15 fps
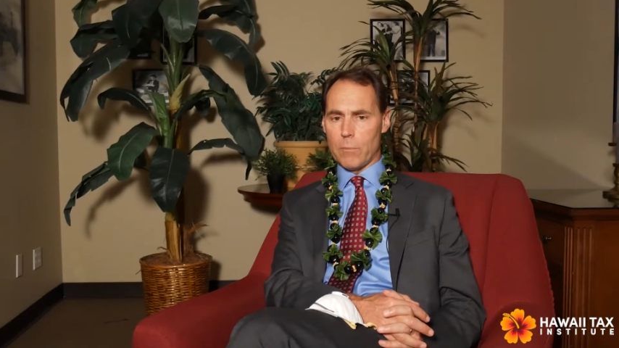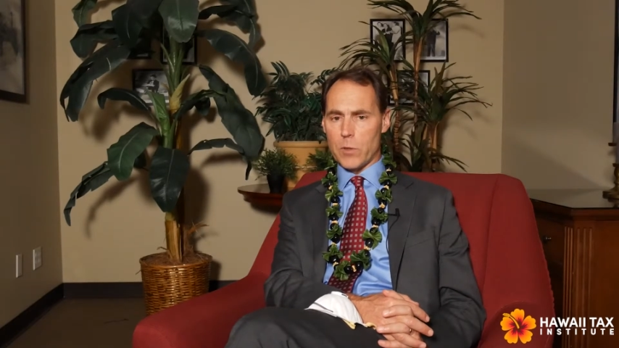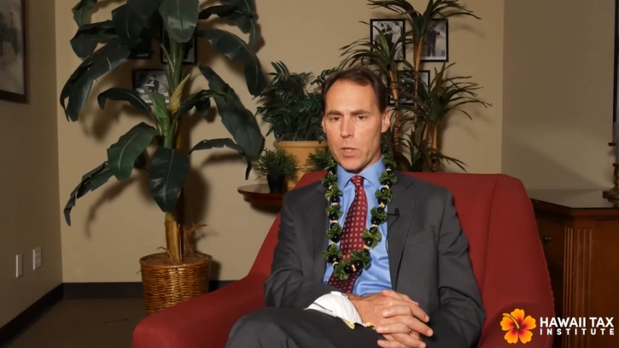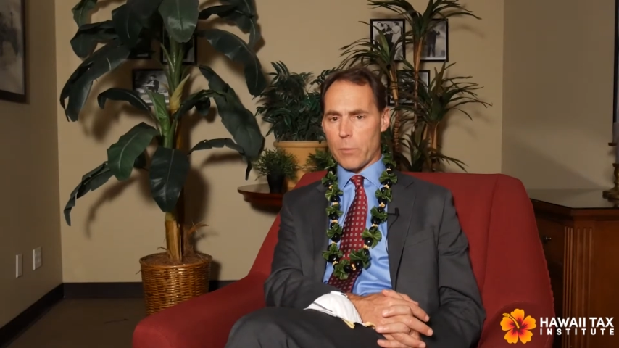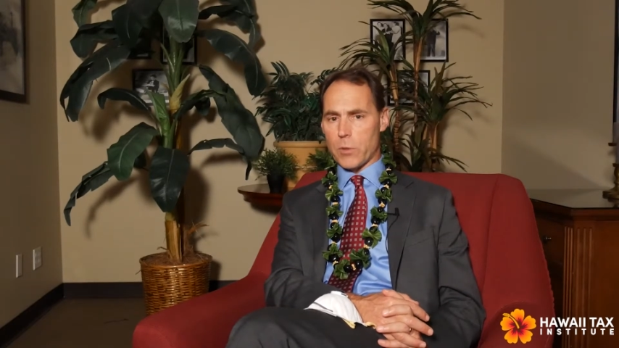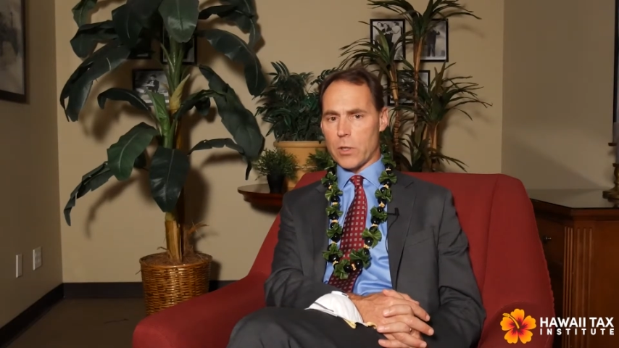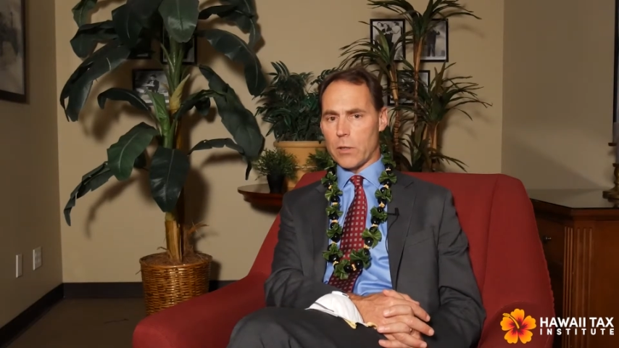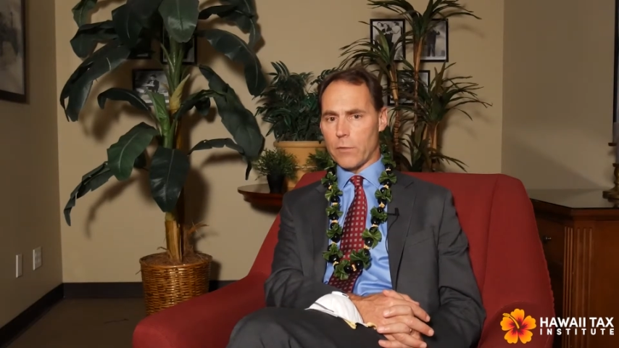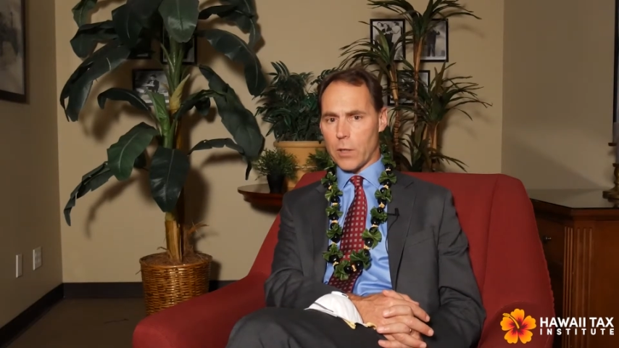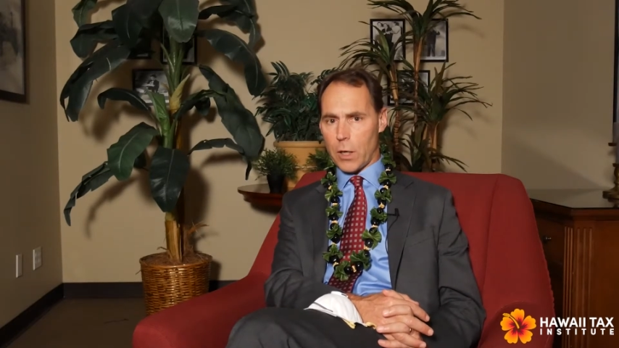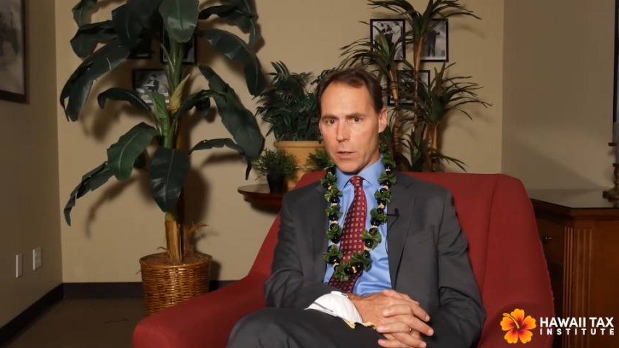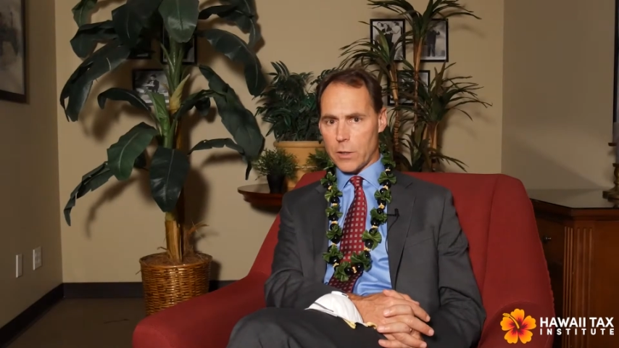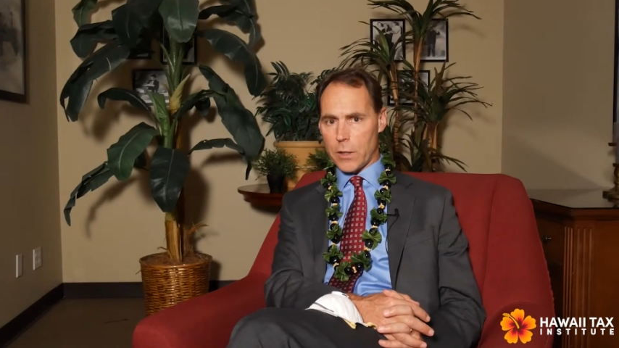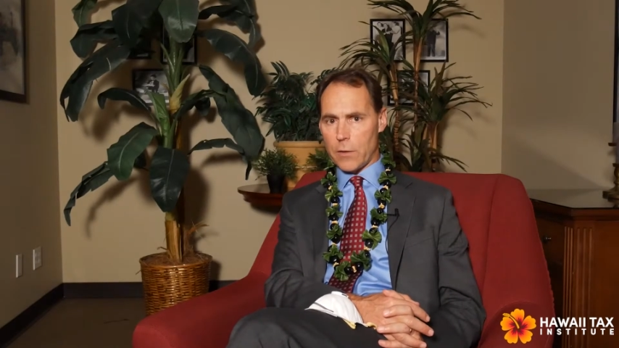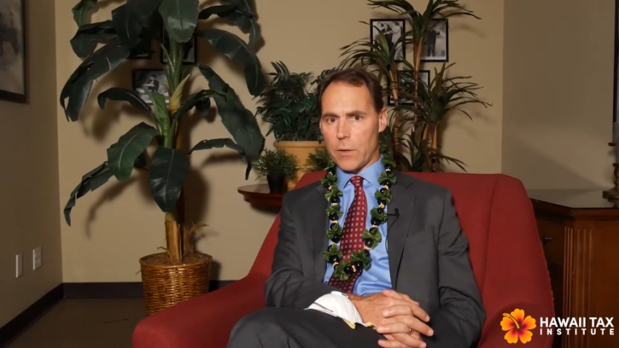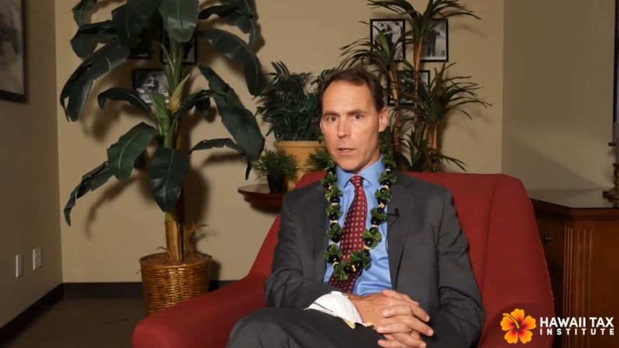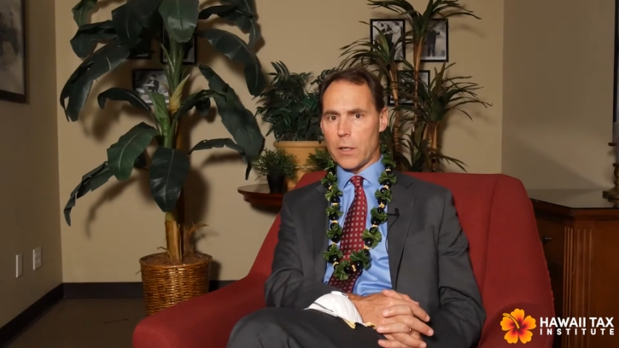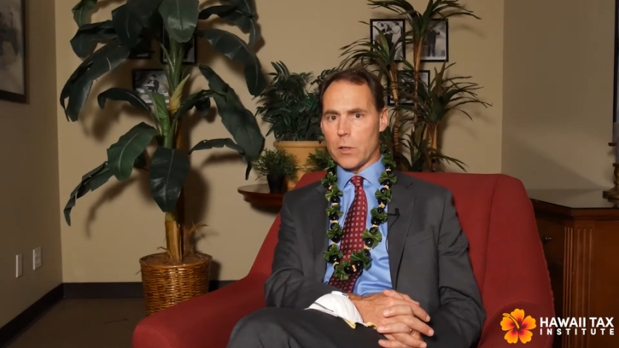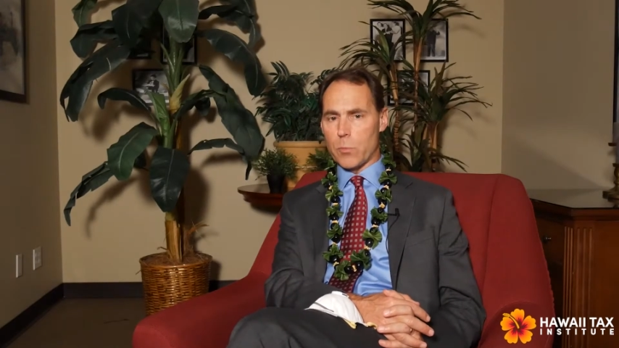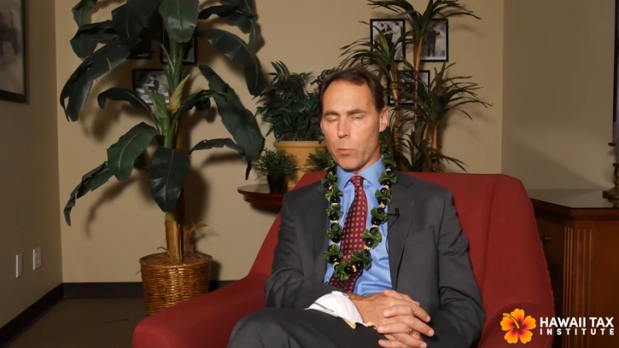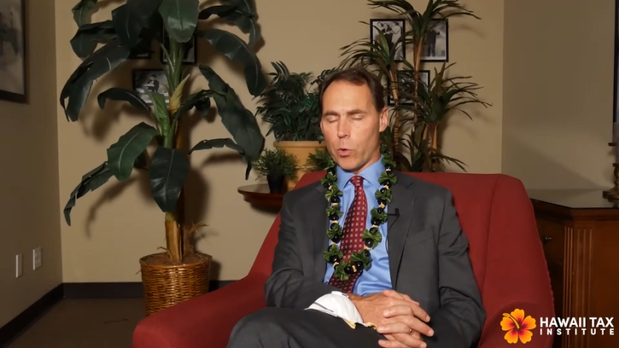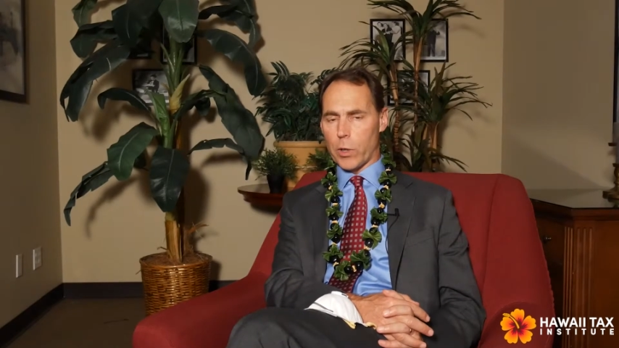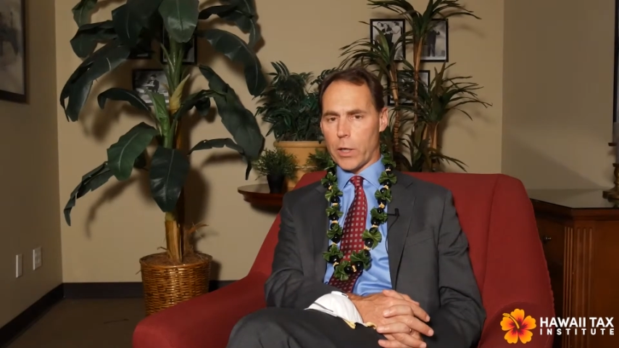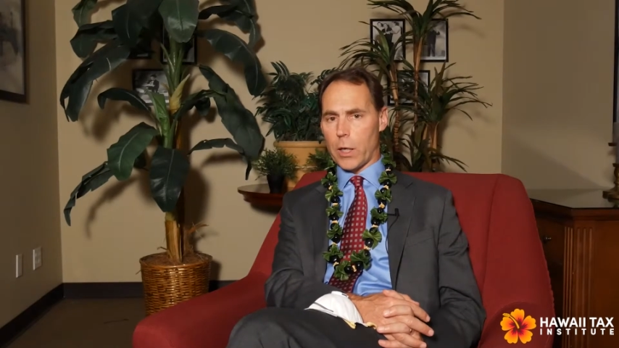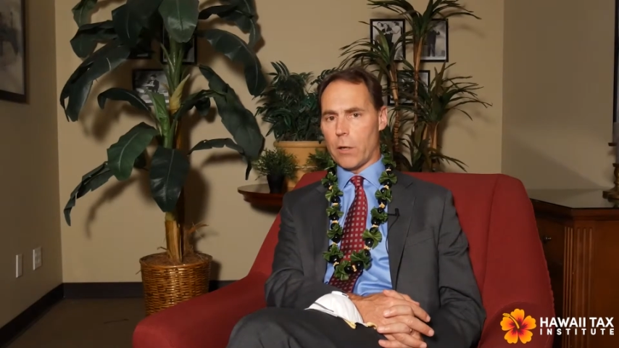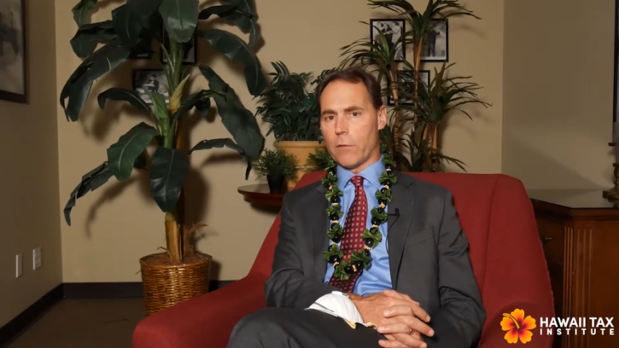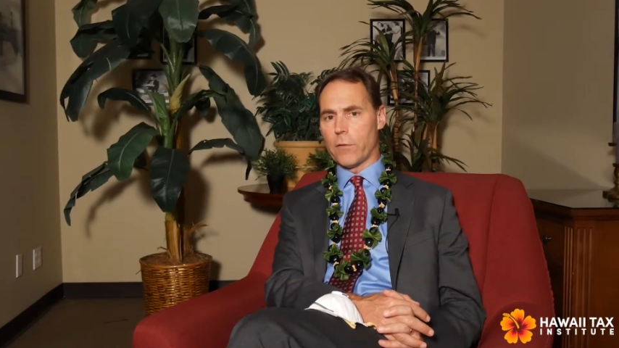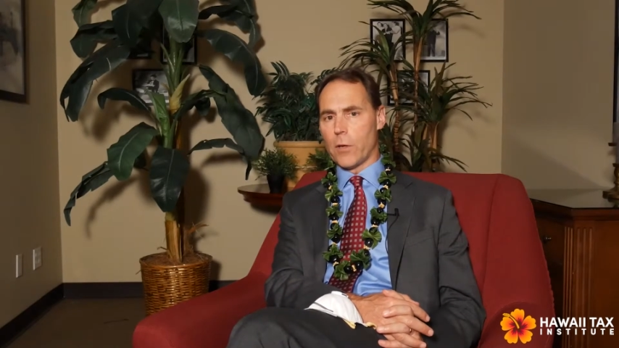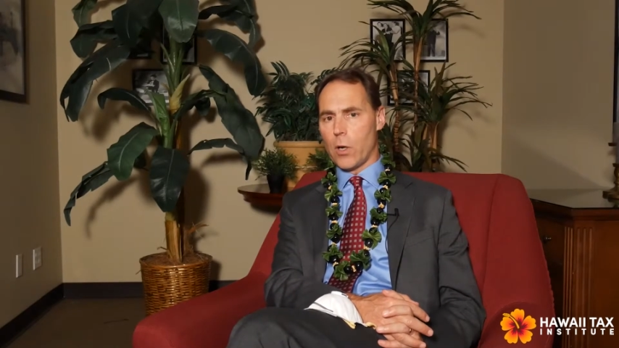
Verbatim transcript: substantive content that is more kind of